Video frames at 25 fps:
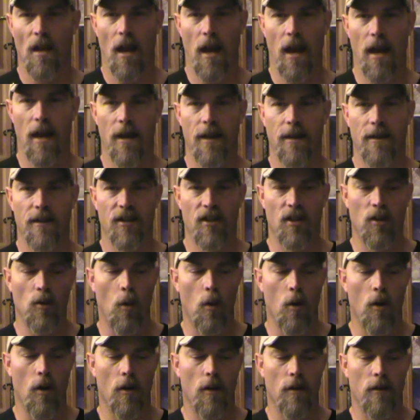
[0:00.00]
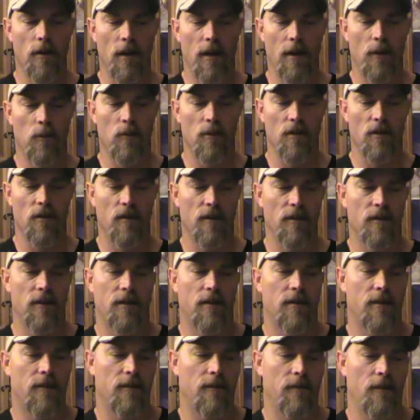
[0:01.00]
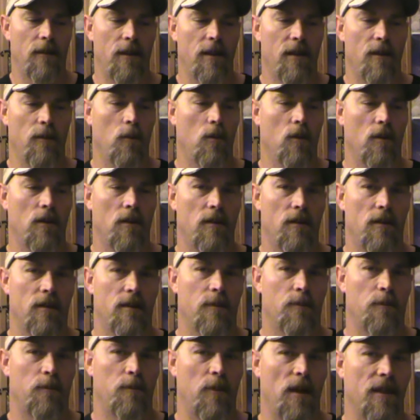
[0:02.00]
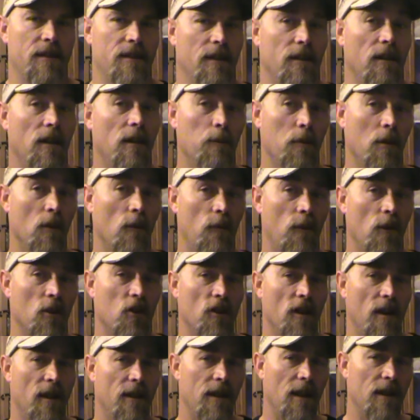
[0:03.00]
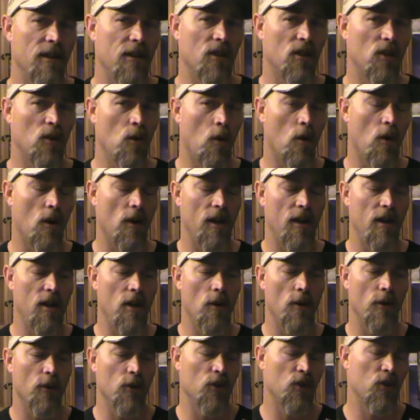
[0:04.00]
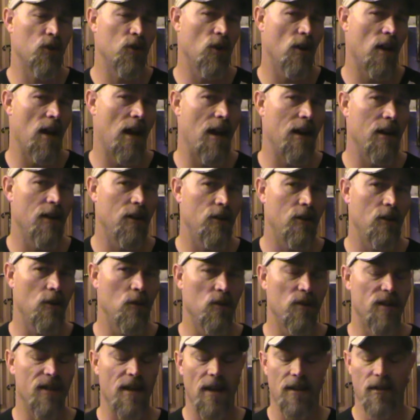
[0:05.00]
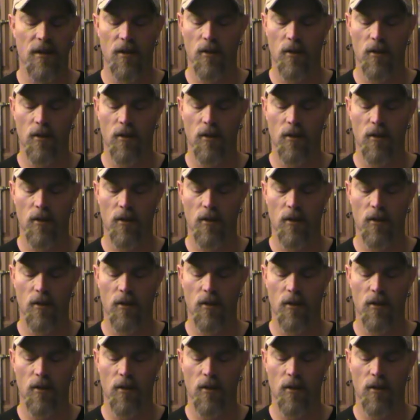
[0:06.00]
a sword, he was basically proficient at that sword. He understood how to use that